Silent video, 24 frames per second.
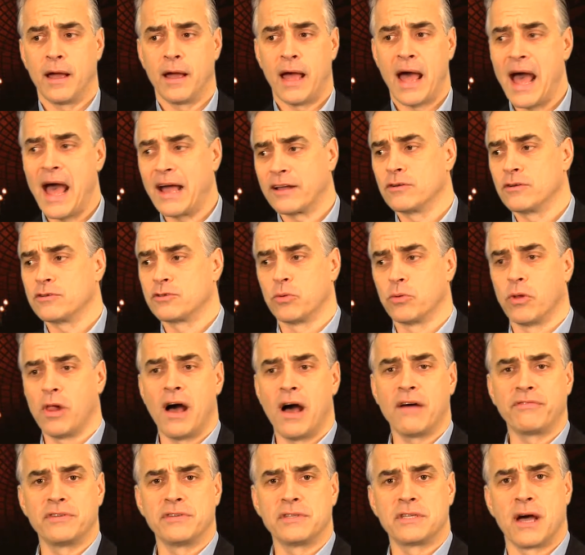actors will
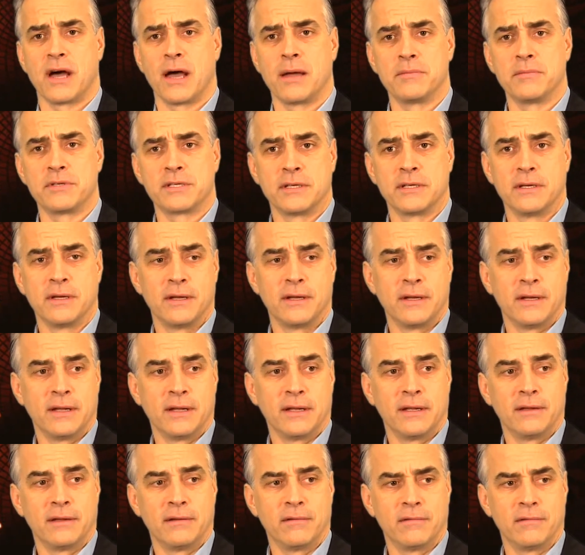oftentimes
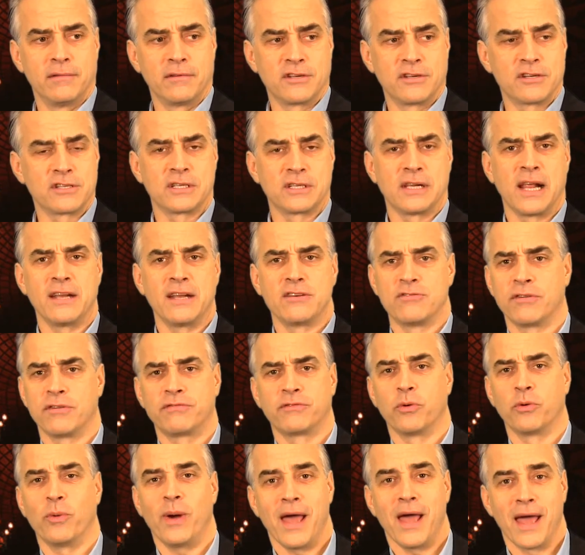just let
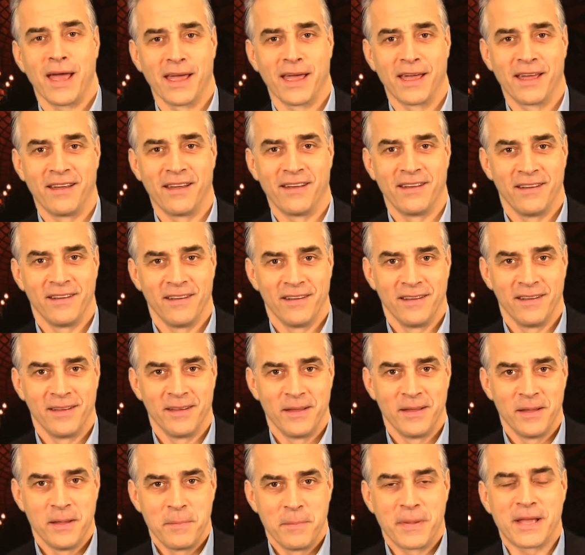drift away
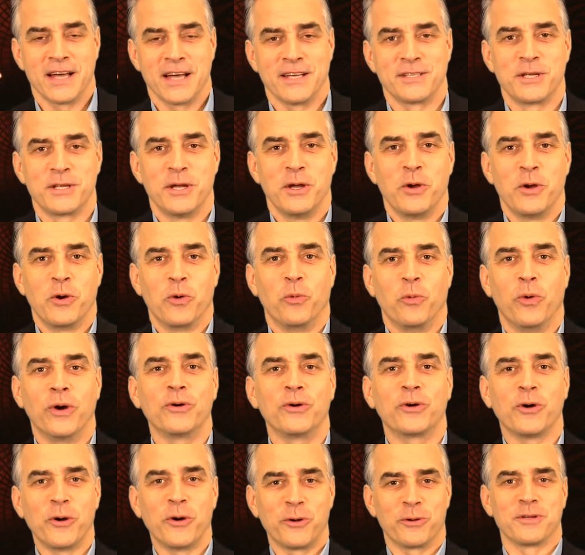Because we'll
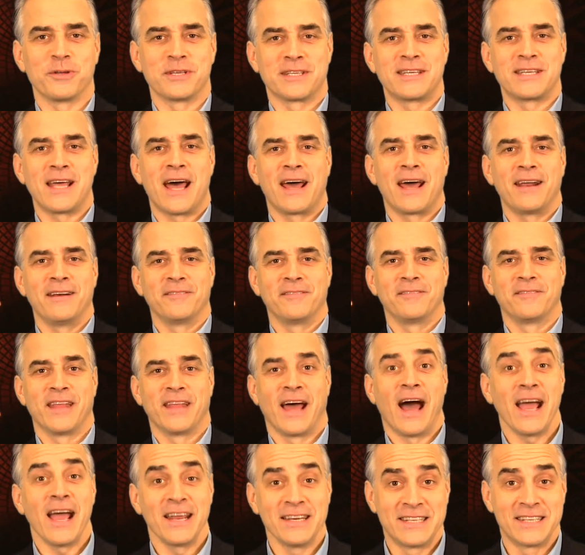go to a set.
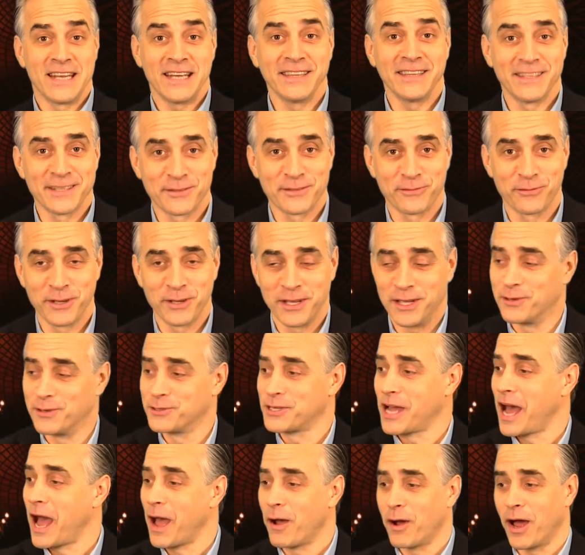I did this for years.
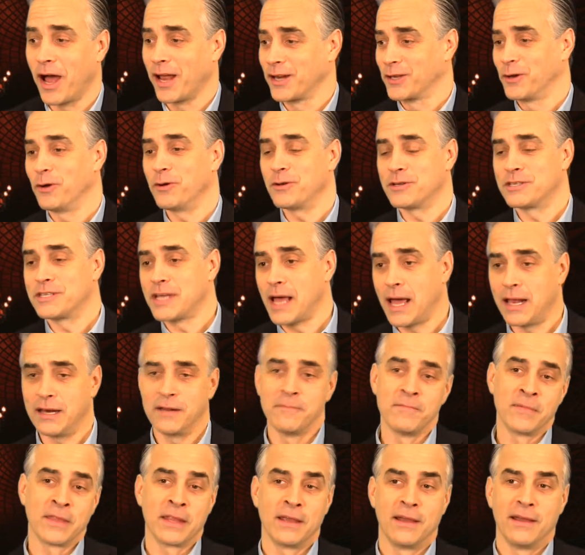I'd go to
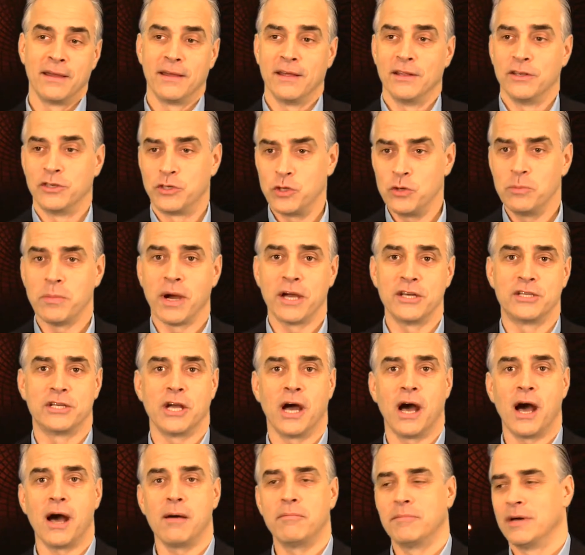set, do my
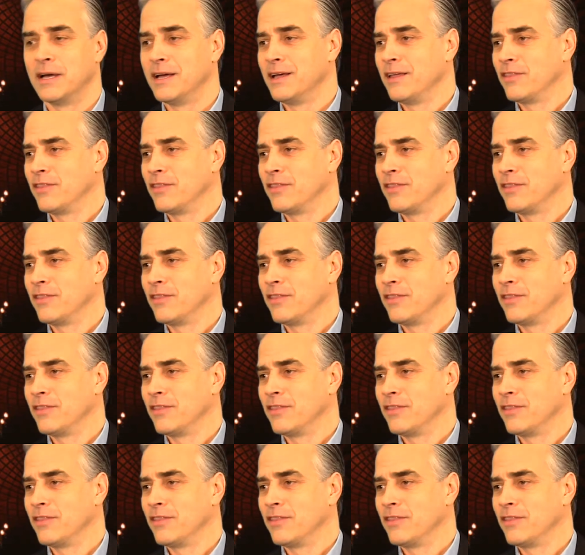job,